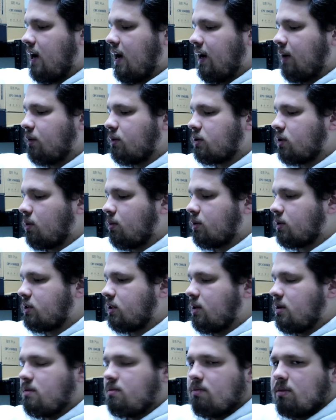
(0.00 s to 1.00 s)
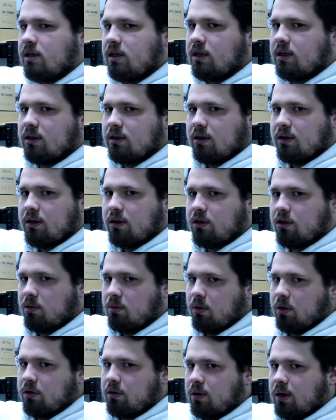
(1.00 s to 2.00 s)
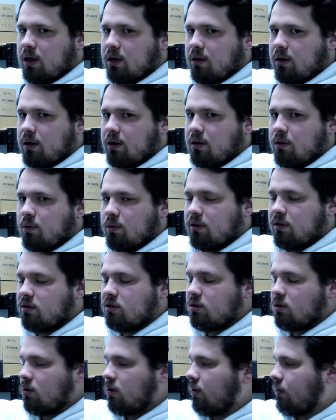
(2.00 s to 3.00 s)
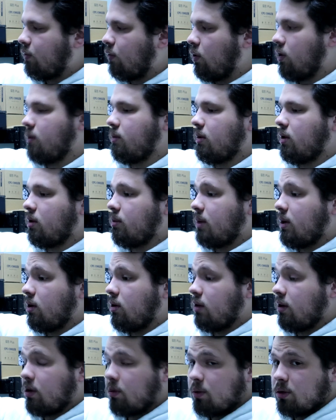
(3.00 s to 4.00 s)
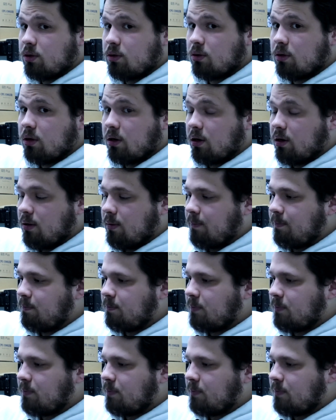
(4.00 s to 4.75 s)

and it was almost immediately thermal throttling with a 240 millimeter liquid cooler.